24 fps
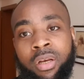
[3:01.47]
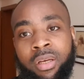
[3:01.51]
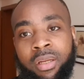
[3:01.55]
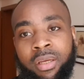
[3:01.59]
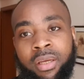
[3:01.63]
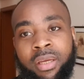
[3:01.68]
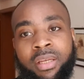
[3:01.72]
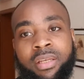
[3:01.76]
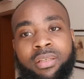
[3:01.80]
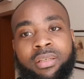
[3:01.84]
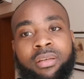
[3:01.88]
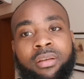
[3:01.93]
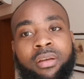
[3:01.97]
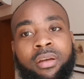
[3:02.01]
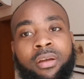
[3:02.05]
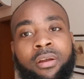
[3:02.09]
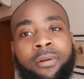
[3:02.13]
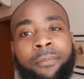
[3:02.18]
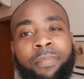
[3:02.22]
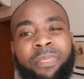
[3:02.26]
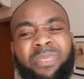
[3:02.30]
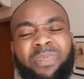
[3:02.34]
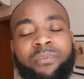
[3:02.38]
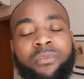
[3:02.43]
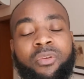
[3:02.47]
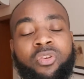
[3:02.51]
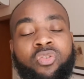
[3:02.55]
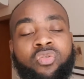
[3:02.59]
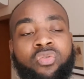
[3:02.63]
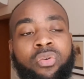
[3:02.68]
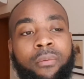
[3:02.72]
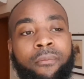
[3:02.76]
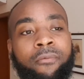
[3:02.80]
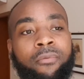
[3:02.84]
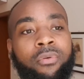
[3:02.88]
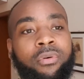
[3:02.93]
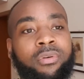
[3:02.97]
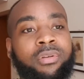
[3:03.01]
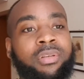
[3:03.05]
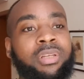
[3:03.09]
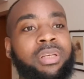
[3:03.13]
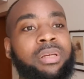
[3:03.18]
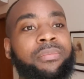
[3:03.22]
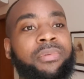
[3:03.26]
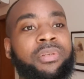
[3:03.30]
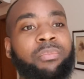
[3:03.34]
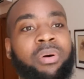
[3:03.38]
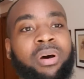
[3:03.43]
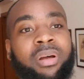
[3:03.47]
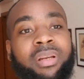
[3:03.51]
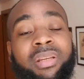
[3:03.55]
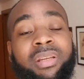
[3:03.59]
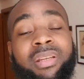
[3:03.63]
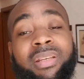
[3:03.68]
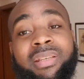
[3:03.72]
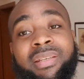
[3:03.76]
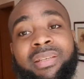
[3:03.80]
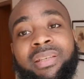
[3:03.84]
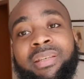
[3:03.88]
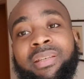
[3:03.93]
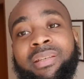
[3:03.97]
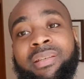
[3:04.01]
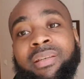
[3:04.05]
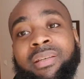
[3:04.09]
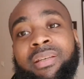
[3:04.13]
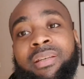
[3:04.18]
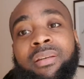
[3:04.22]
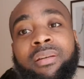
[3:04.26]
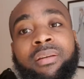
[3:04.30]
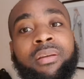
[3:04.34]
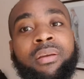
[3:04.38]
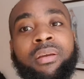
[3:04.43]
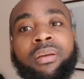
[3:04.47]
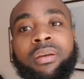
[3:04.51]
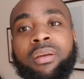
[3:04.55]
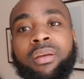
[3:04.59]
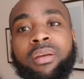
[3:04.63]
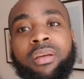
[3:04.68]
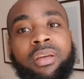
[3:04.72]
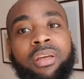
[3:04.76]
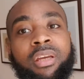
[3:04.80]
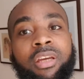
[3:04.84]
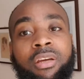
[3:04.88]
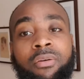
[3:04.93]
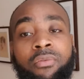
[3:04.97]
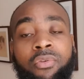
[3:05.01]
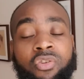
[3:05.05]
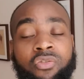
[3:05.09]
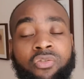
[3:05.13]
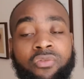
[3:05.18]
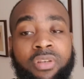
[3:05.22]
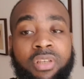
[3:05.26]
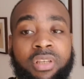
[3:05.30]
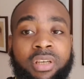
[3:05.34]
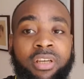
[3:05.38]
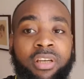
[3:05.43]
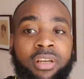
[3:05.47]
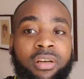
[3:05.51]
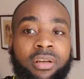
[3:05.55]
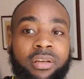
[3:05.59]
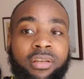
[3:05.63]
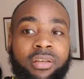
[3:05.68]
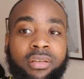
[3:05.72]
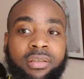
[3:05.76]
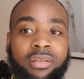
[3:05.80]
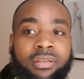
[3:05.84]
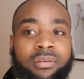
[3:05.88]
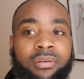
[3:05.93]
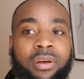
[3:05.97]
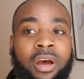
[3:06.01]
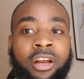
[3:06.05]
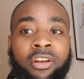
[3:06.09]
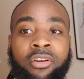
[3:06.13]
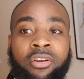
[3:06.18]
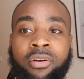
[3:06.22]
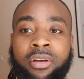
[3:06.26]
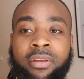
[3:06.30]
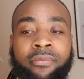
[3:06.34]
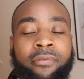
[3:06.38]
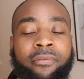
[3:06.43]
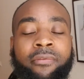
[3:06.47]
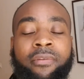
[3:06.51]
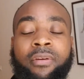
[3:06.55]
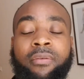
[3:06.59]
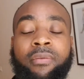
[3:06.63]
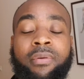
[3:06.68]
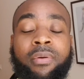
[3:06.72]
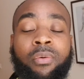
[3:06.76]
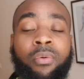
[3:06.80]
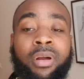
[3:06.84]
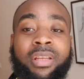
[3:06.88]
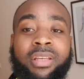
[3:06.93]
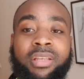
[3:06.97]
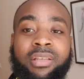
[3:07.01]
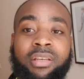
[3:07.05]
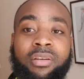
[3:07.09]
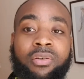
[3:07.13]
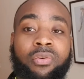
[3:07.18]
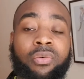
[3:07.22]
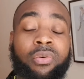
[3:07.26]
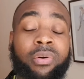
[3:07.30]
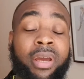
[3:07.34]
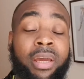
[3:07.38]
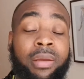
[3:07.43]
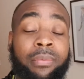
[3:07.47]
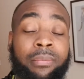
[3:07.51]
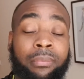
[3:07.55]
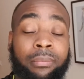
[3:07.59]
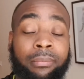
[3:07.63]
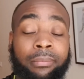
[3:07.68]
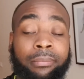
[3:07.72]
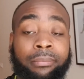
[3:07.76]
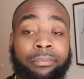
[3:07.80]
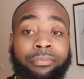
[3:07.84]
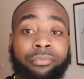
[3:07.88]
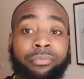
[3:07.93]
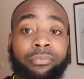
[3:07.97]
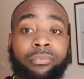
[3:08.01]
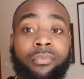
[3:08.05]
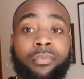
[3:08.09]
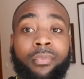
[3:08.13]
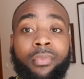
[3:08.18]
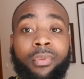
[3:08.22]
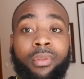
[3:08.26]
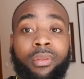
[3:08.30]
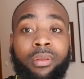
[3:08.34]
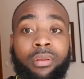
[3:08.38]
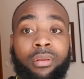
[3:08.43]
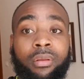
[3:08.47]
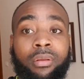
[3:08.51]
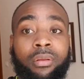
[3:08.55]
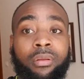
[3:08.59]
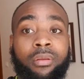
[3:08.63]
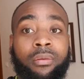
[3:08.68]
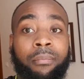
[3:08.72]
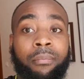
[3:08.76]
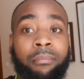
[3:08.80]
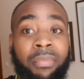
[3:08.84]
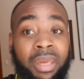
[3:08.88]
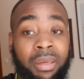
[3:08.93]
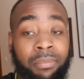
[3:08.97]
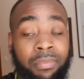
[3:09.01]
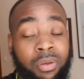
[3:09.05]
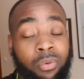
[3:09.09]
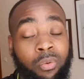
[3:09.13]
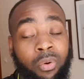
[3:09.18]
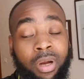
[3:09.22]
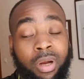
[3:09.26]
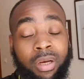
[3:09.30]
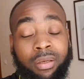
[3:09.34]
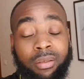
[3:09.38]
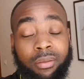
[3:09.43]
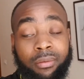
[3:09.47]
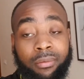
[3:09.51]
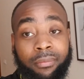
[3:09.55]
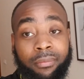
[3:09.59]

against the top four teams. But this season, it was ridiculous. I don't even think we won a single game. Maybe one,